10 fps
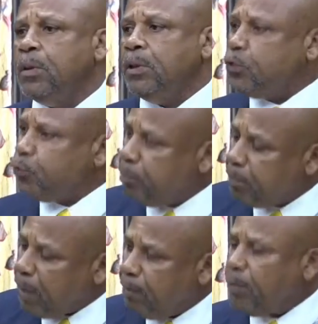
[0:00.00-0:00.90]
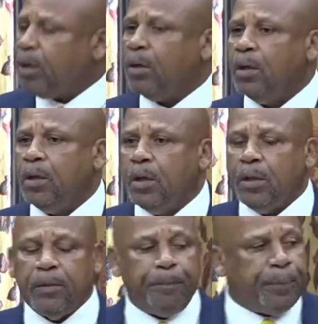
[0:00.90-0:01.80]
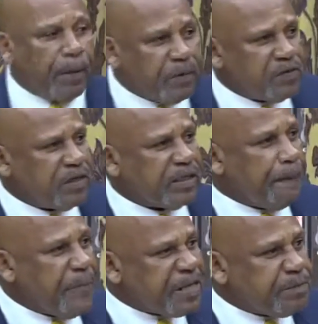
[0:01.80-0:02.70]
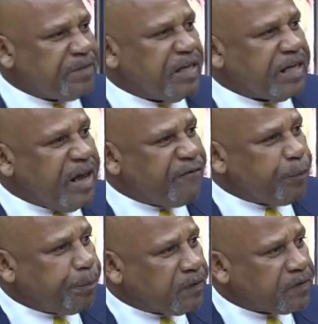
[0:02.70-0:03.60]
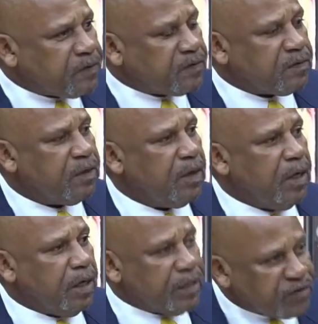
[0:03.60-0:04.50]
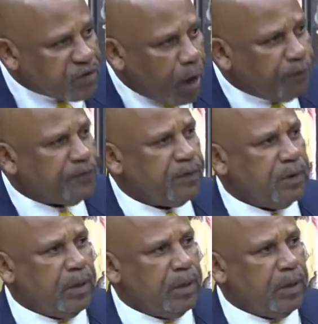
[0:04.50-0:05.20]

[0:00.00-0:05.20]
They should remember the promises and commitments they gave to persons in the South